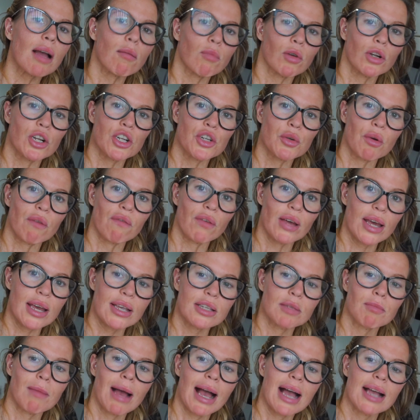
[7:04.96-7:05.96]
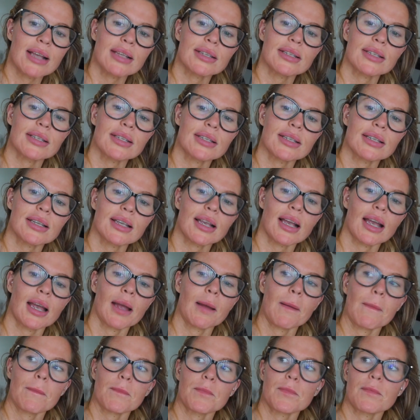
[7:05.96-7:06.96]
going to do a face mask,
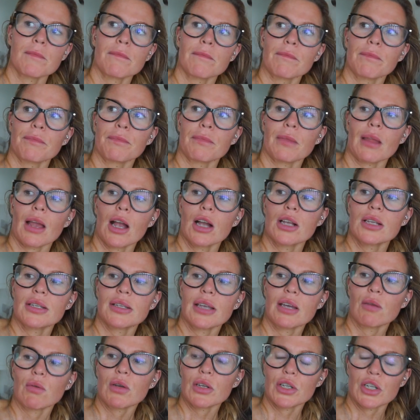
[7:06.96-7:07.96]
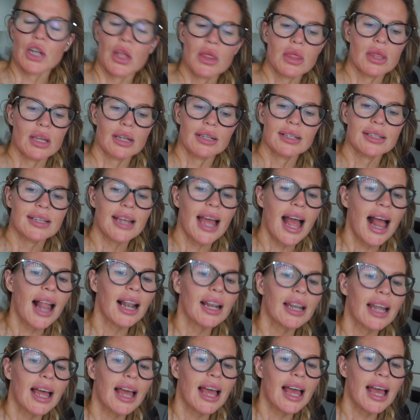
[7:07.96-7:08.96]
see what's on the
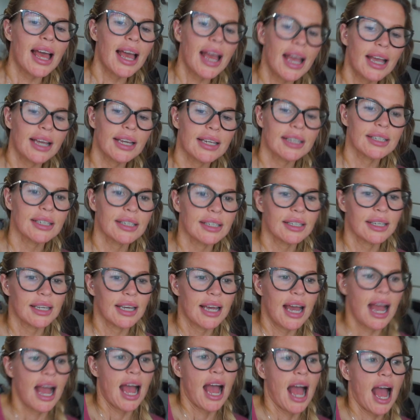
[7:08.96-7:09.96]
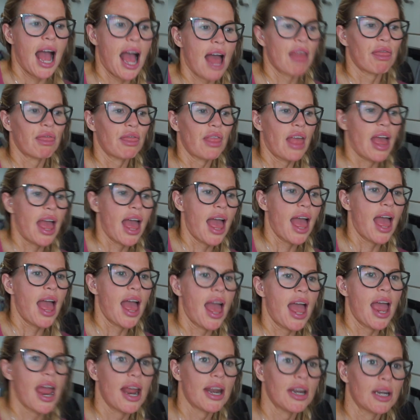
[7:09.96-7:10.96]
telly, and
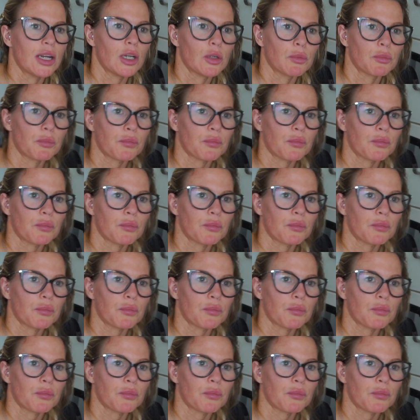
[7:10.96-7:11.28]
then